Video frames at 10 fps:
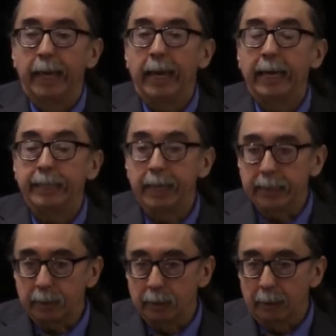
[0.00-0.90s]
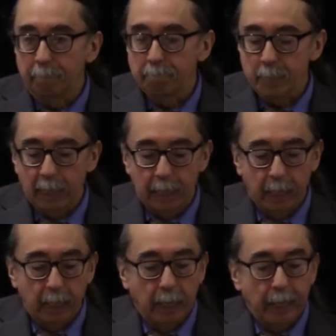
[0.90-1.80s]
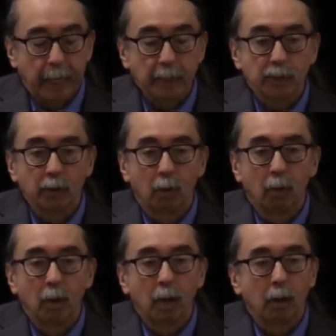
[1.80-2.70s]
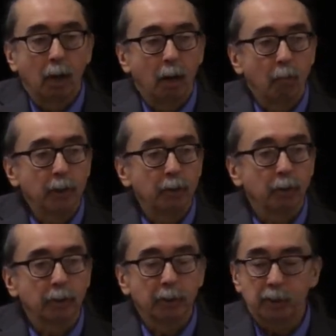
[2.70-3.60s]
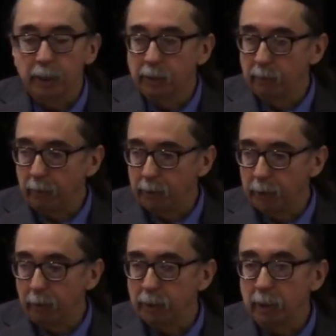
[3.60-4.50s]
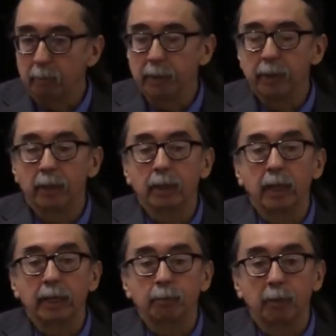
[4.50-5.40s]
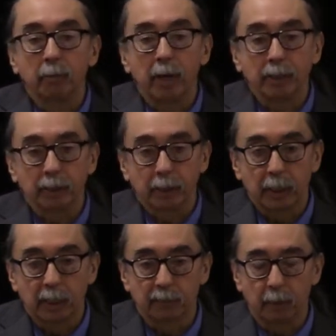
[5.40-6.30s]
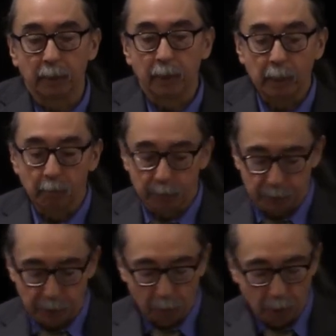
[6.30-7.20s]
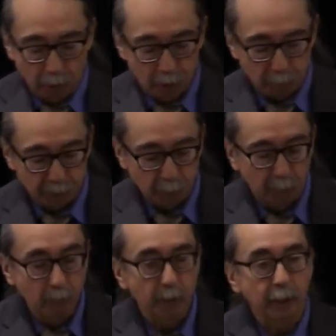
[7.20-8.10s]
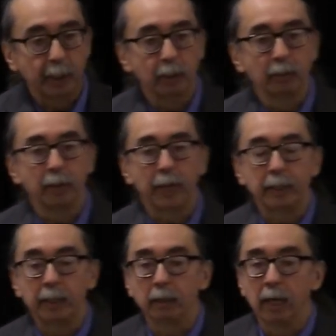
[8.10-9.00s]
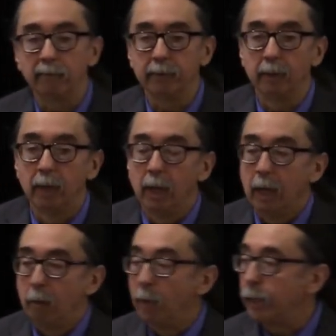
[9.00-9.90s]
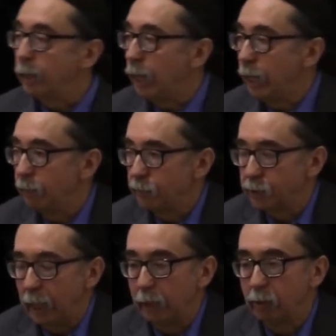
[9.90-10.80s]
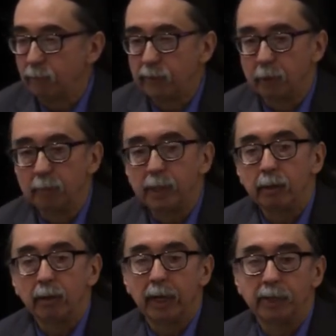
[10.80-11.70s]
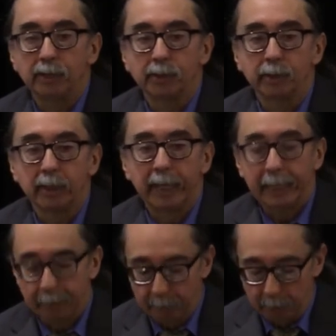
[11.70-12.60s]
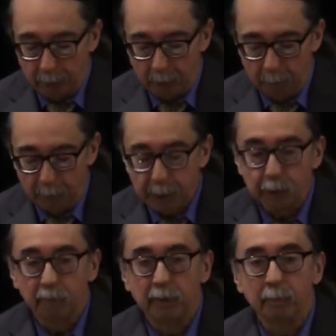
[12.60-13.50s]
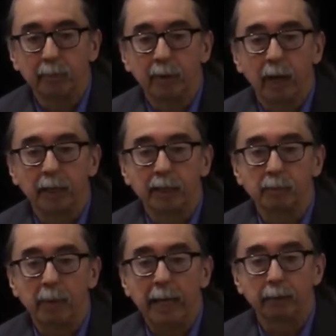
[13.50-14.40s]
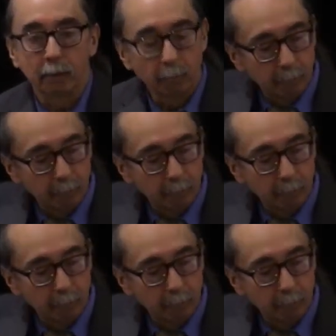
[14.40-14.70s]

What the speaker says: at night. And so we took these things very seriously, but nonetheless we were not successful. And Cheeto Harjo was supposedly killed in 1911. But I know that Philip Deere has a picture of him on his mantle,